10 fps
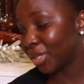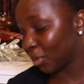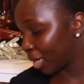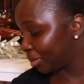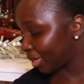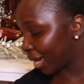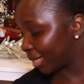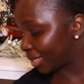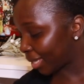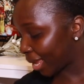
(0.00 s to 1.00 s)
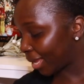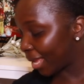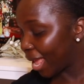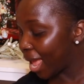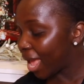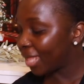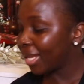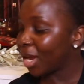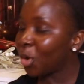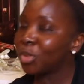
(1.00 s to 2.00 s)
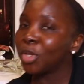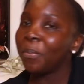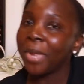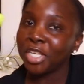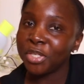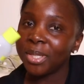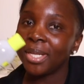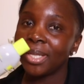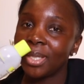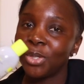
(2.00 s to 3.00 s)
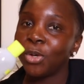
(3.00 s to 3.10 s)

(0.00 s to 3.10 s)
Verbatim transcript: is what I'm trying to say. And then I also mentioned this